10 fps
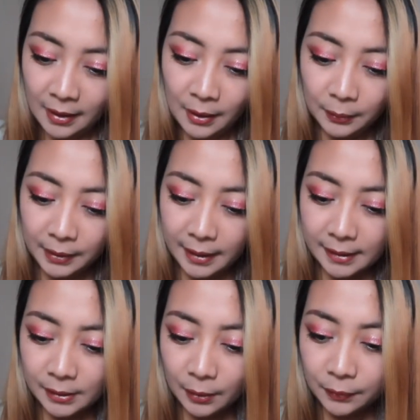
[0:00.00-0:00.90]
Okay,
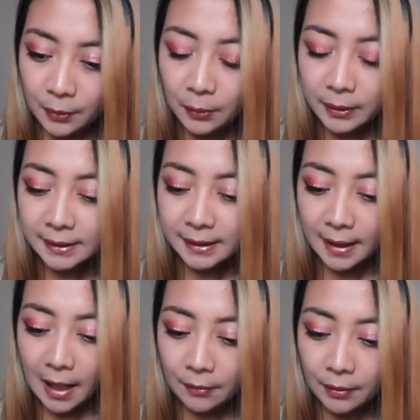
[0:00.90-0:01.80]
so of course they
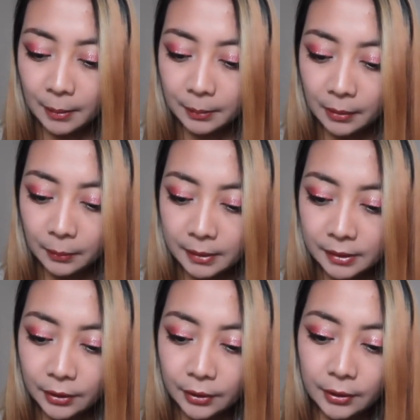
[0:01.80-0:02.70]
have the
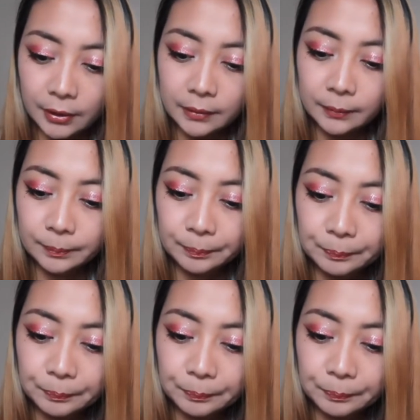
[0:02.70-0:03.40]
return.